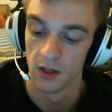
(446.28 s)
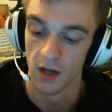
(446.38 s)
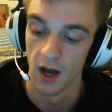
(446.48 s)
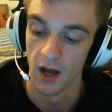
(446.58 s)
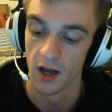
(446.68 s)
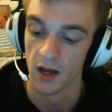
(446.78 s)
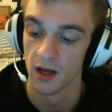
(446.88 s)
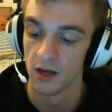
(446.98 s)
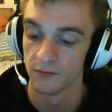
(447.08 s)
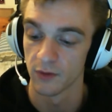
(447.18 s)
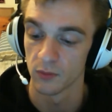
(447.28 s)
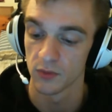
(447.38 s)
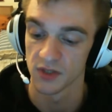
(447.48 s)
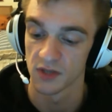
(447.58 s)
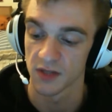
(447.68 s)
Invulnerable
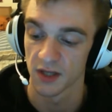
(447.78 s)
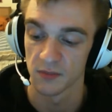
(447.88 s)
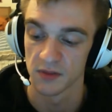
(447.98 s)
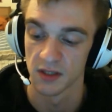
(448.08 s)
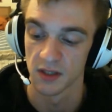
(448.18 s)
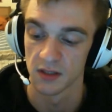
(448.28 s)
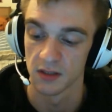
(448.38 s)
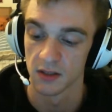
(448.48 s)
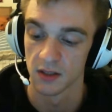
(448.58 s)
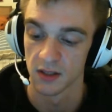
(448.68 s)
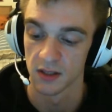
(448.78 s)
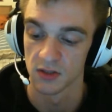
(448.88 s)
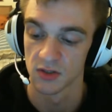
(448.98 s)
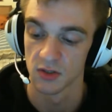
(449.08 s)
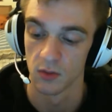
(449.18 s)
saves cannot be taken
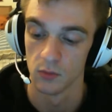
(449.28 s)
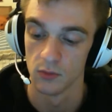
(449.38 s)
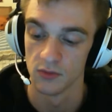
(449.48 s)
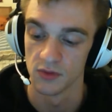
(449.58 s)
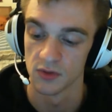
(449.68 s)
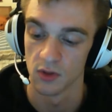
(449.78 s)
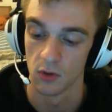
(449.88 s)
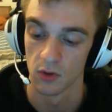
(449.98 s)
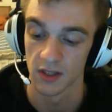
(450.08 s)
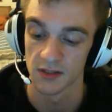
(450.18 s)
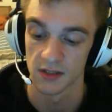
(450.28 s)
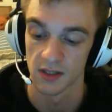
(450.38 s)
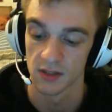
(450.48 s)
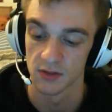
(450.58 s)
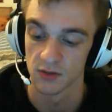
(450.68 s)
against wounds or glancing
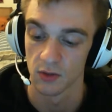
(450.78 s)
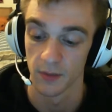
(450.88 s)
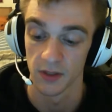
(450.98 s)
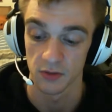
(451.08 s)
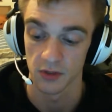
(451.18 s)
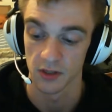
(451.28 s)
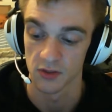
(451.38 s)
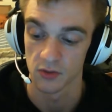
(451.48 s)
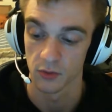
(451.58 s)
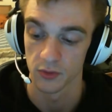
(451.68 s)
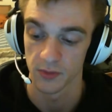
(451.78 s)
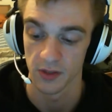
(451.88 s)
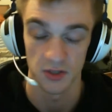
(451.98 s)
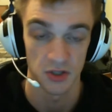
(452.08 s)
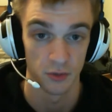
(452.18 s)
hits or penetrating hits caused by the
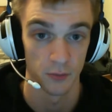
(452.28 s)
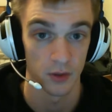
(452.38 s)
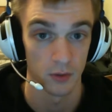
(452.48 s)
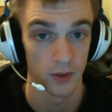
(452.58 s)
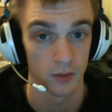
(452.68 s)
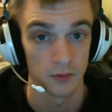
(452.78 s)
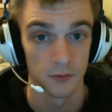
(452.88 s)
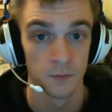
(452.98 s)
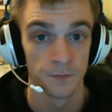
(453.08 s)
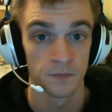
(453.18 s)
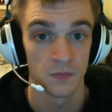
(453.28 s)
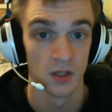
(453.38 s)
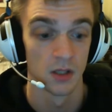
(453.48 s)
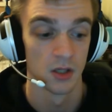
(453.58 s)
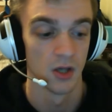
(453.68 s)
Shield Breaker round.
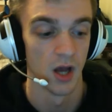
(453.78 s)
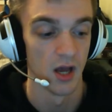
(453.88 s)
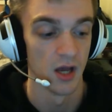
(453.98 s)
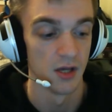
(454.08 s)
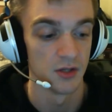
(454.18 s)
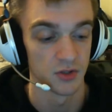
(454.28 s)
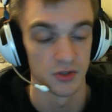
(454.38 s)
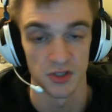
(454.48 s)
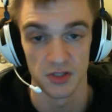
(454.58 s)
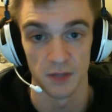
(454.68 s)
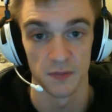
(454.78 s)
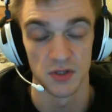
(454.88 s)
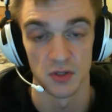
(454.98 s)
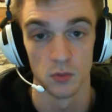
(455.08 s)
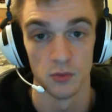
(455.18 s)
So it's a sniper, so
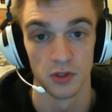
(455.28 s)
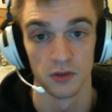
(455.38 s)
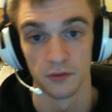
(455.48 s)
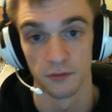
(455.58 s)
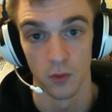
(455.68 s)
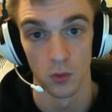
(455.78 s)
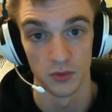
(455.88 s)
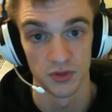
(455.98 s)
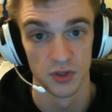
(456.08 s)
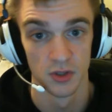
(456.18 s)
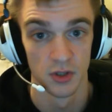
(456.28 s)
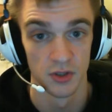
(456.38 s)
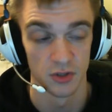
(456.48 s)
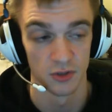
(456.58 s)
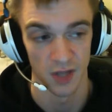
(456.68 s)
you're wounding on 4s.
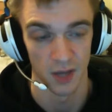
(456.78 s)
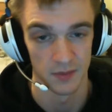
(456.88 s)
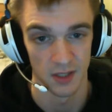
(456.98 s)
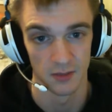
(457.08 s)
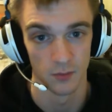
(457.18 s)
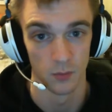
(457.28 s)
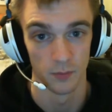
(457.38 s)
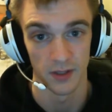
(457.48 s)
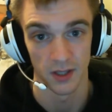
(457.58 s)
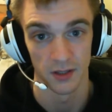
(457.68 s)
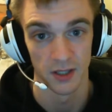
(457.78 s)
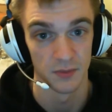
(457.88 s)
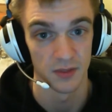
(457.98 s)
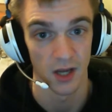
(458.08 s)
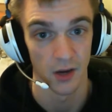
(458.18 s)
So if you happen to pick out an enemy
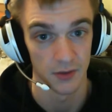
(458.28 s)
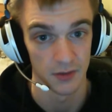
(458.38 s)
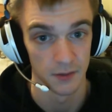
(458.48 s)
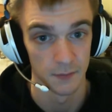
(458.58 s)
character